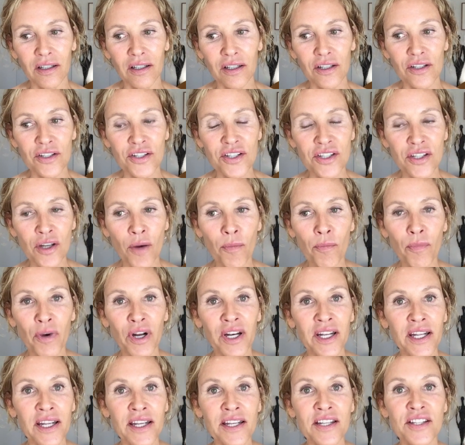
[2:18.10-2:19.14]

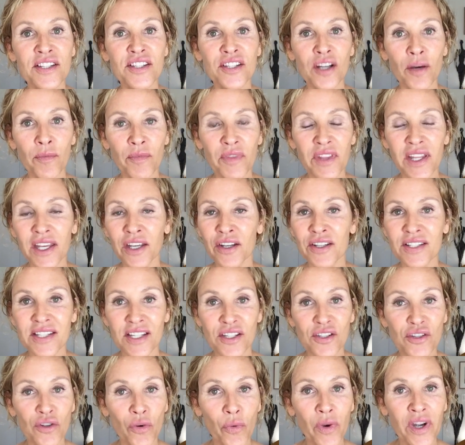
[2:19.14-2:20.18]
somebody, something, a
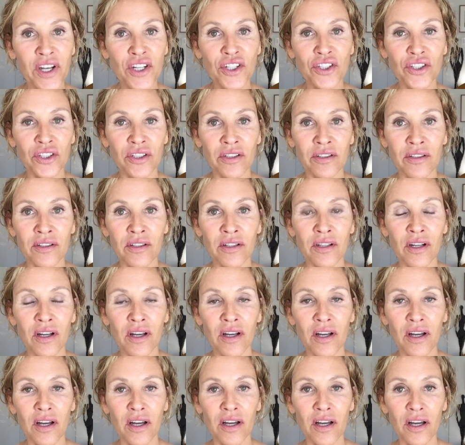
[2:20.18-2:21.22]
situation,
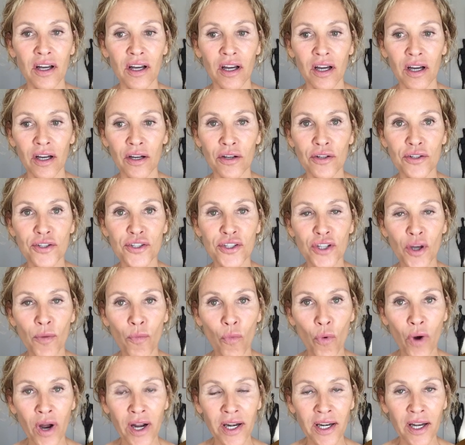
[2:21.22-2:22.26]

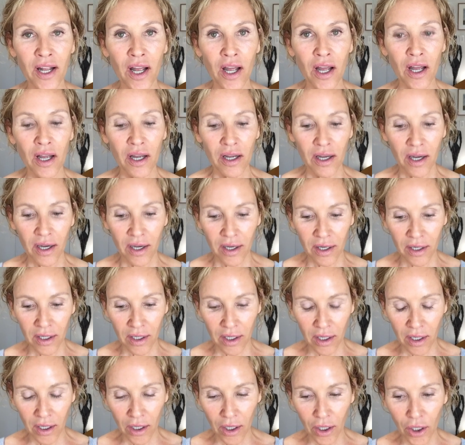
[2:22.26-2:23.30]
someone
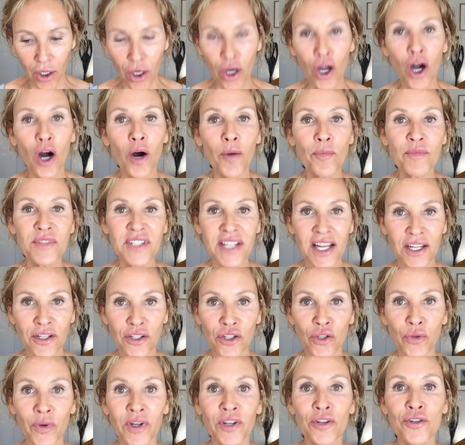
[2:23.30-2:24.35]
comes at
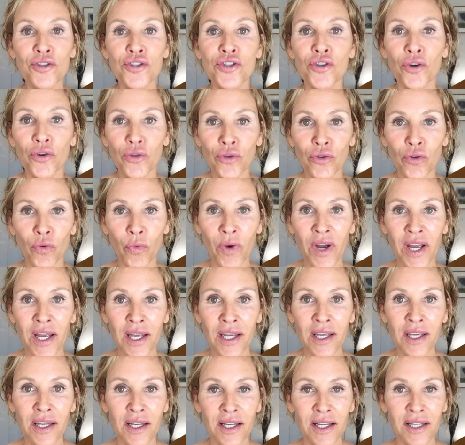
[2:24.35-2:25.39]
you in a certain way
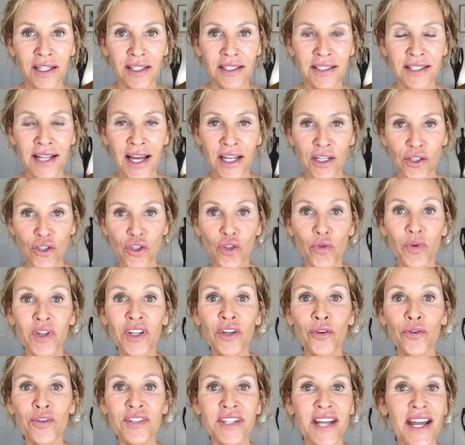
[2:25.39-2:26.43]
that
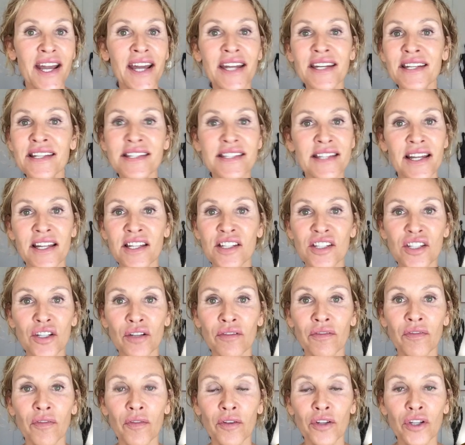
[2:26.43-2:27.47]
triggers any sense of
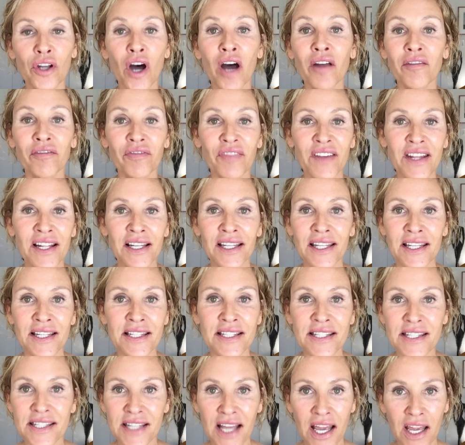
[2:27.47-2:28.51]
not feeling
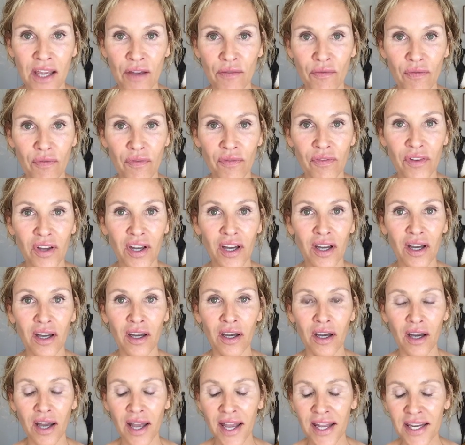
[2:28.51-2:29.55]
safe,
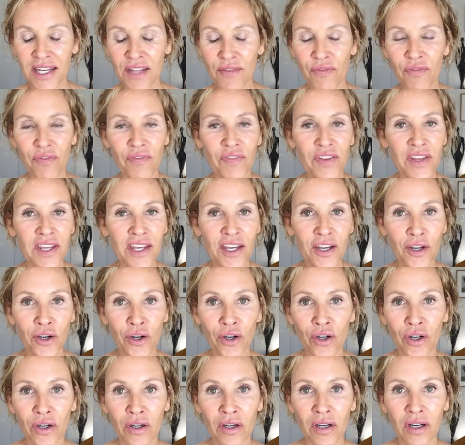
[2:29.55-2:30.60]
any fear,
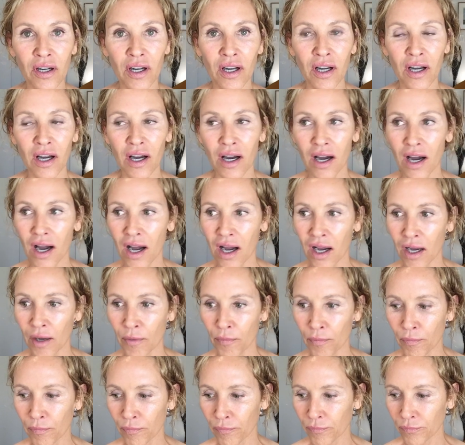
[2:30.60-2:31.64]

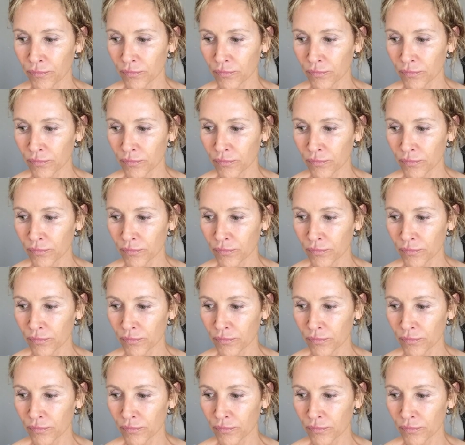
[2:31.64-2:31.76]
um,